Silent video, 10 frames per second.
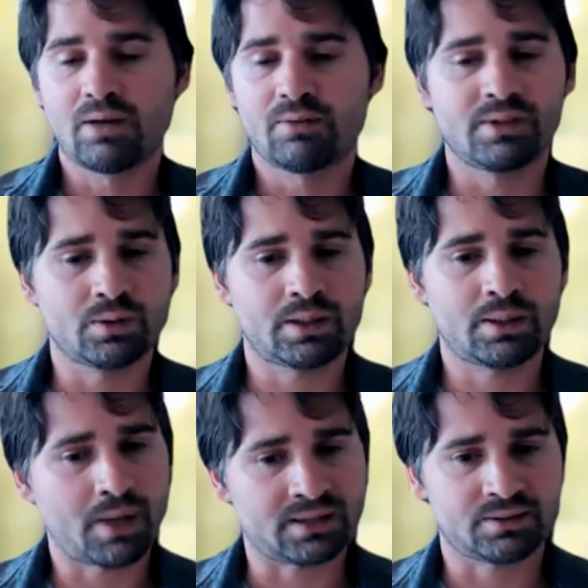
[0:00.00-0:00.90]
We know
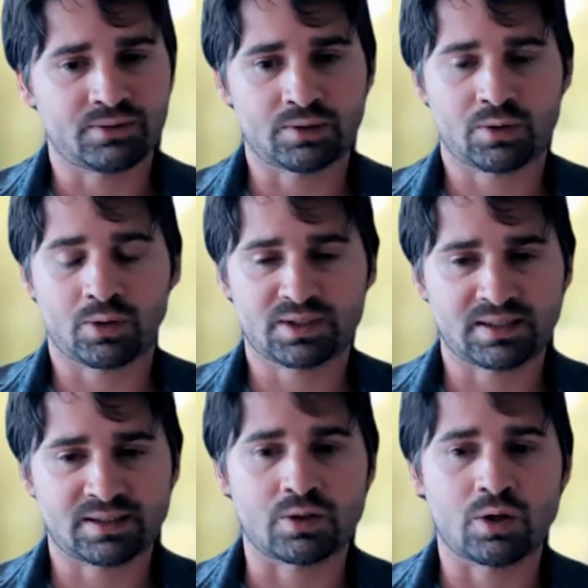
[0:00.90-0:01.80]
that passive house costs
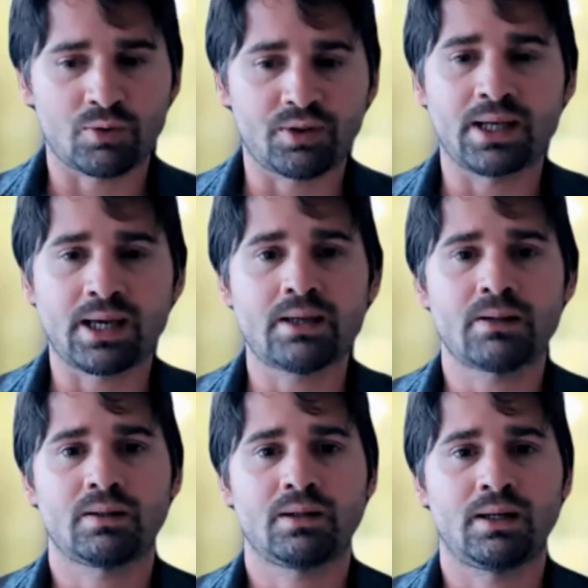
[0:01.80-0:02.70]
us a coffee a
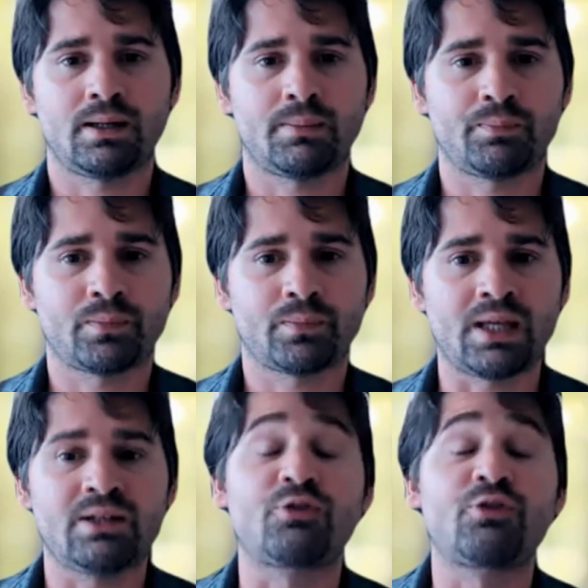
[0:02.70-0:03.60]
day
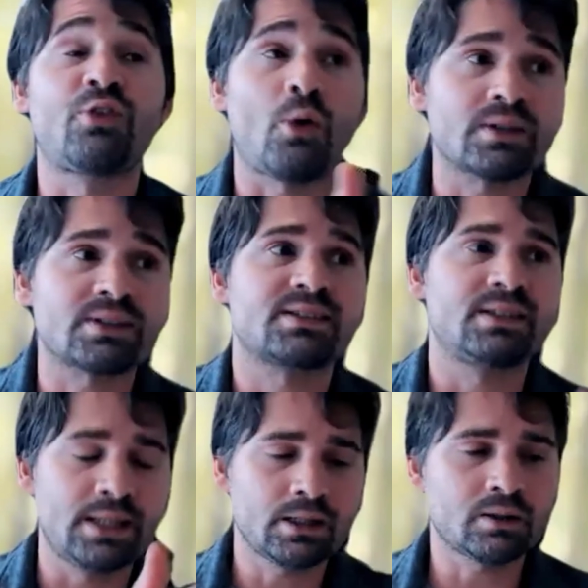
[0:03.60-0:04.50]
in the first
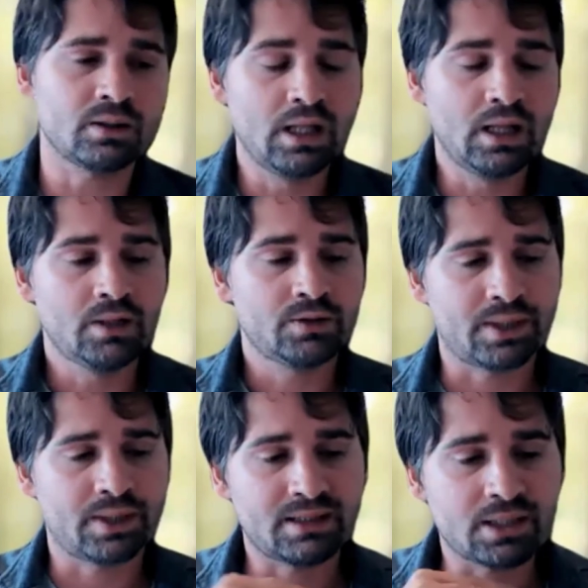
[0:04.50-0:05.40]
year. So
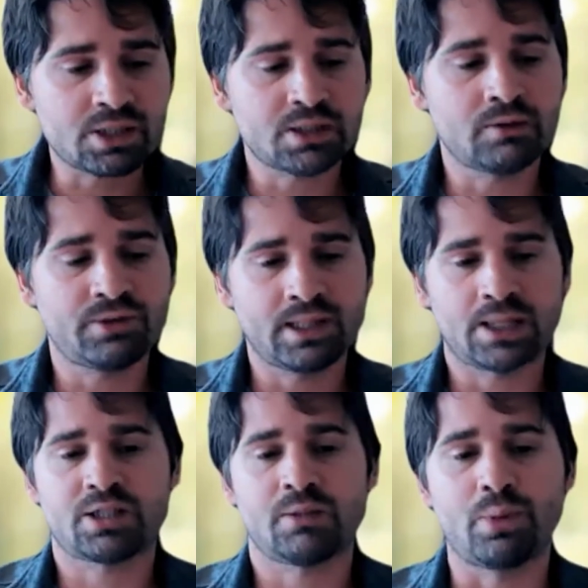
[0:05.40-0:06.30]
the additional
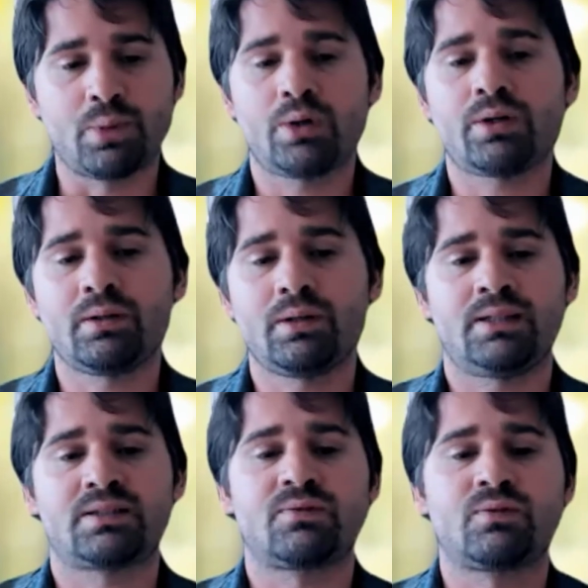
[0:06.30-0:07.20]
financial burden
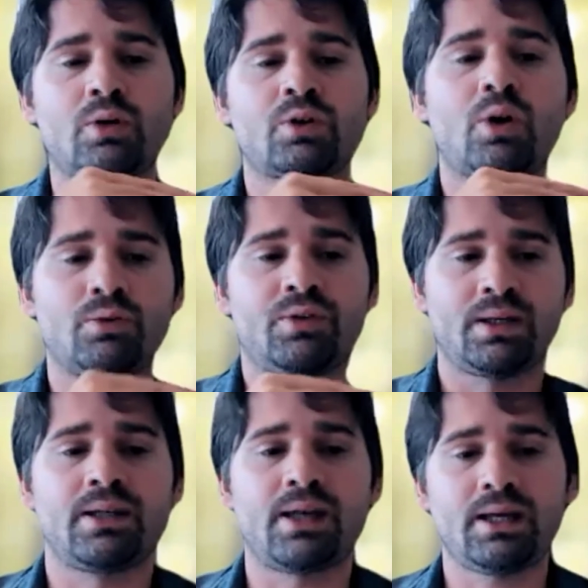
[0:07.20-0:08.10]
is 1 coffee
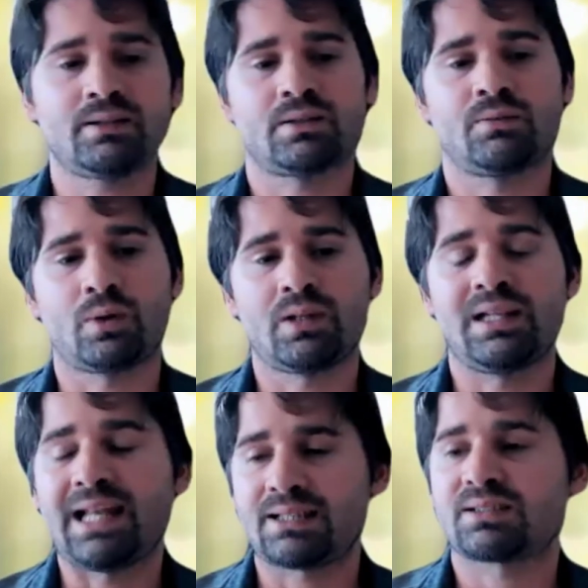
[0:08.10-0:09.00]
a day. So 1
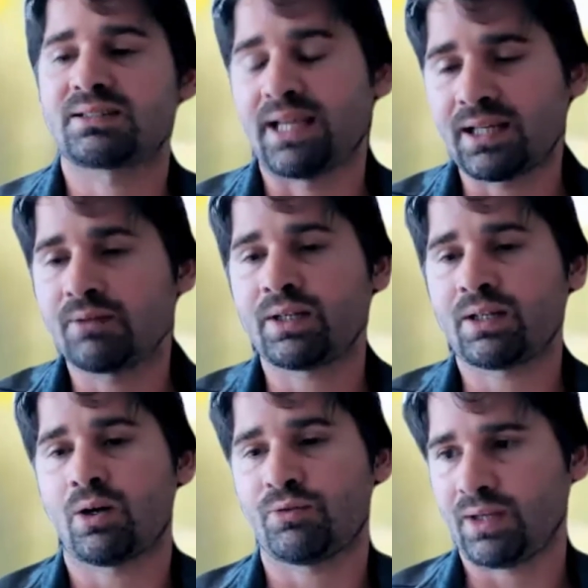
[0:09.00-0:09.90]
less takeaway
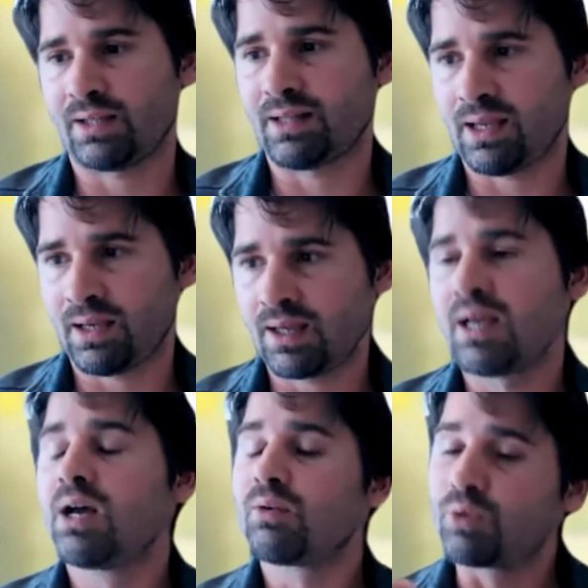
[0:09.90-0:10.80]
coffee a day
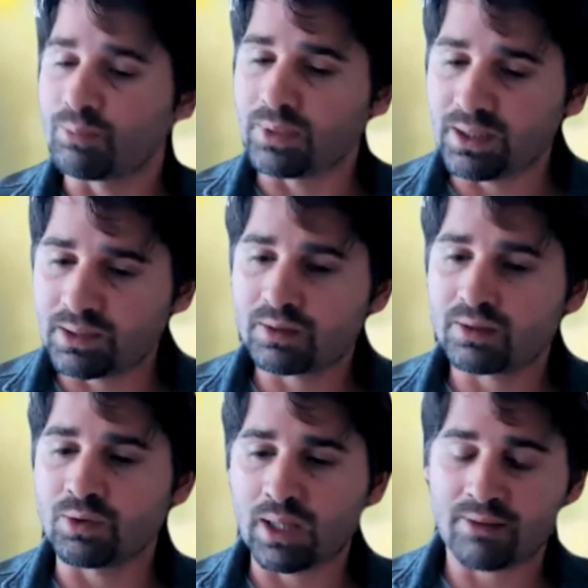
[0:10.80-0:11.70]
would mean
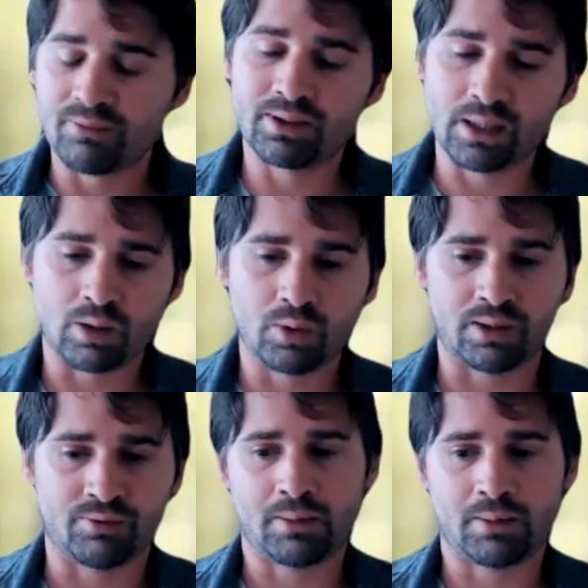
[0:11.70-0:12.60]
you are having now
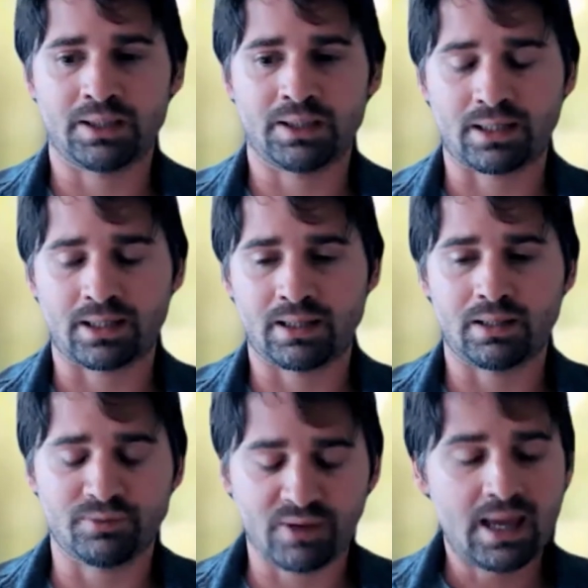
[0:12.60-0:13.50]
a family that can
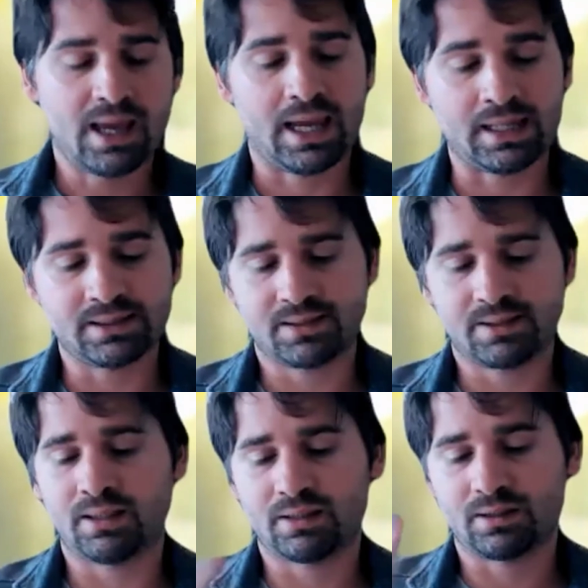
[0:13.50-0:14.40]
live
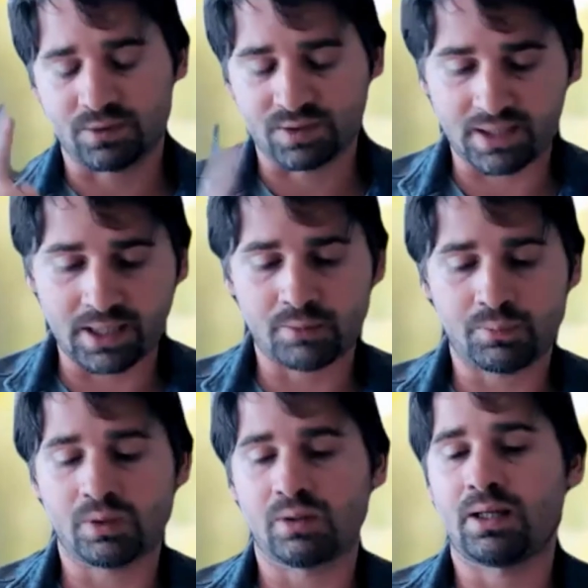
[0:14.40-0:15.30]
healthy,
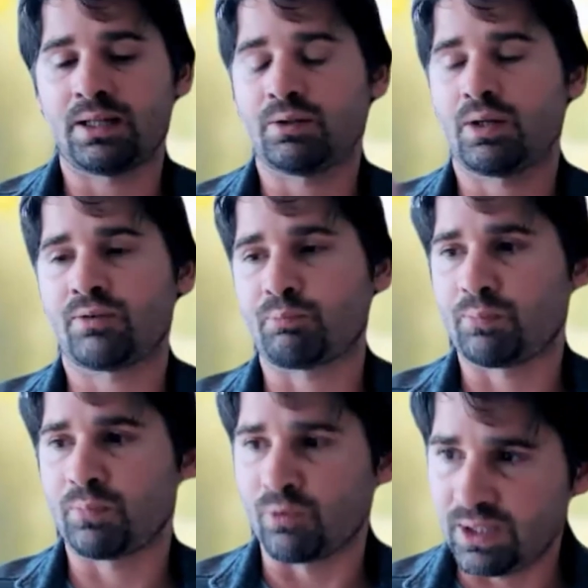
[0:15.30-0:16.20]
sustainable, and you have a
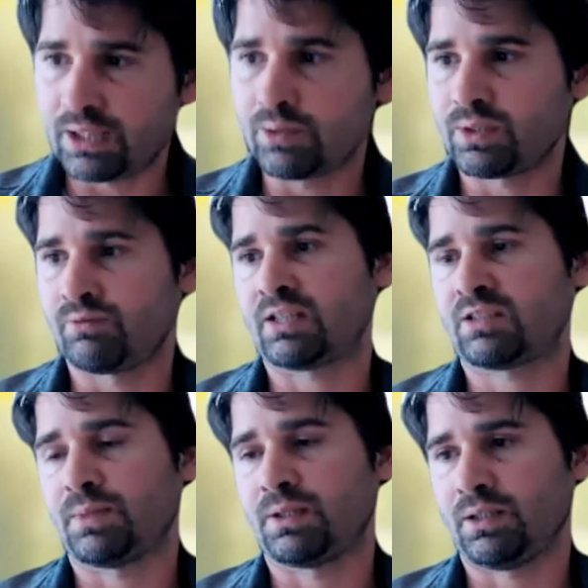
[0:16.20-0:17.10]
really good
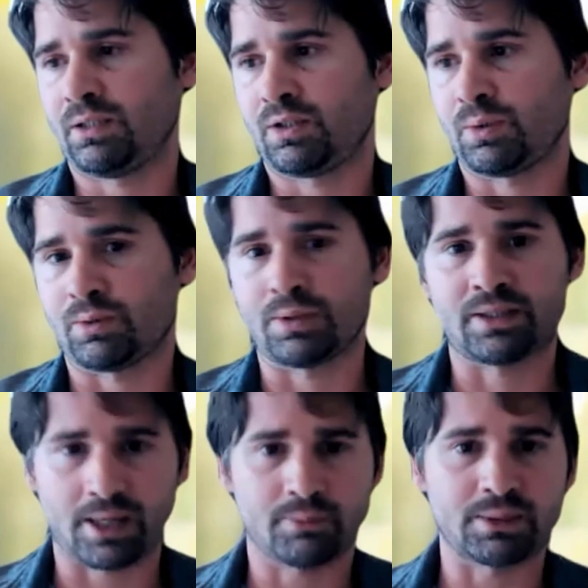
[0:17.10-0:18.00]
investment into your
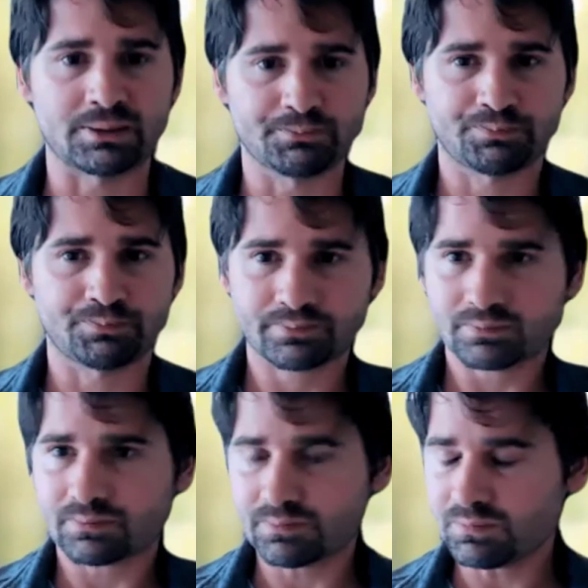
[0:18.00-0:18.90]
retirement.
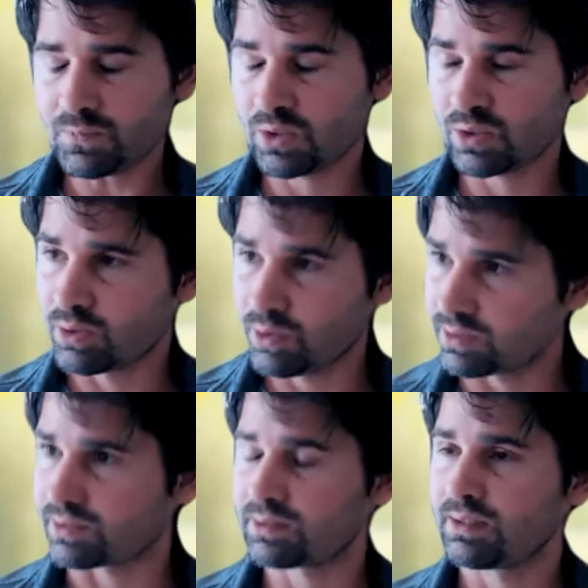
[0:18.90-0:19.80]
Good.